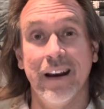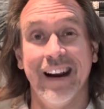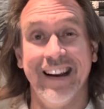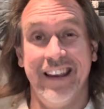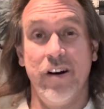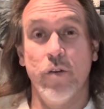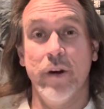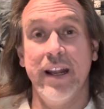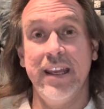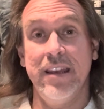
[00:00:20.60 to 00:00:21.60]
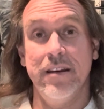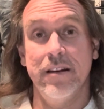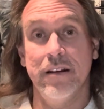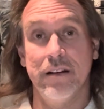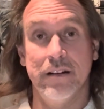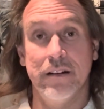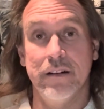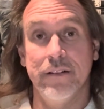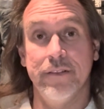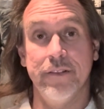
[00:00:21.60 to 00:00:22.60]
Are y'all ready
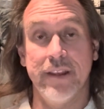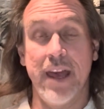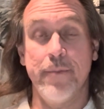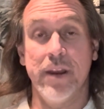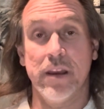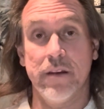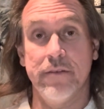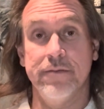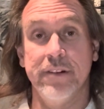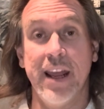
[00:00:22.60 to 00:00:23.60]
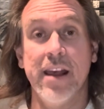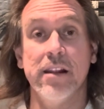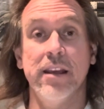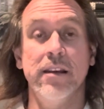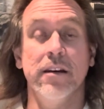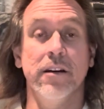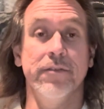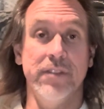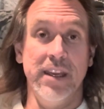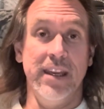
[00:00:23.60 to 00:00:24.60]
for the epic finale
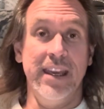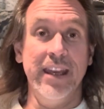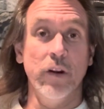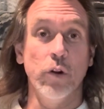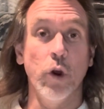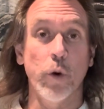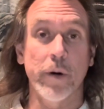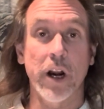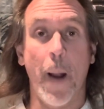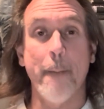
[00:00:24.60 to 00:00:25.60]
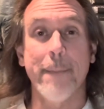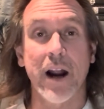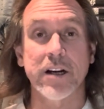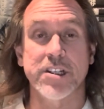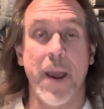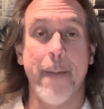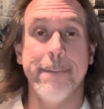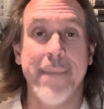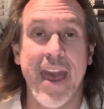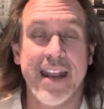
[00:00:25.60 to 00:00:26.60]
of the Kino Lorber March
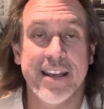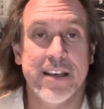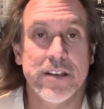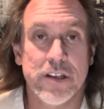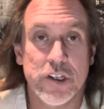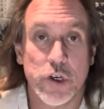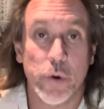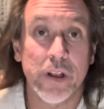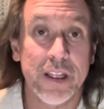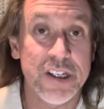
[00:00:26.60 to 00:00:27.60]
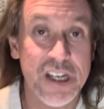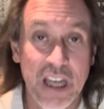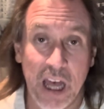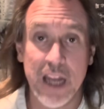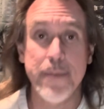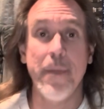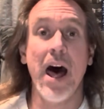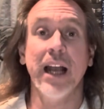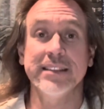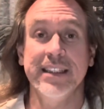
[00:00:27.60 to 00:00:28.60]
Madness trilogy
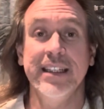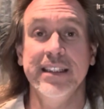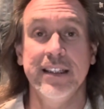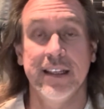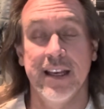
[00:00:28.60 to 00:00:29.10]
unboxing?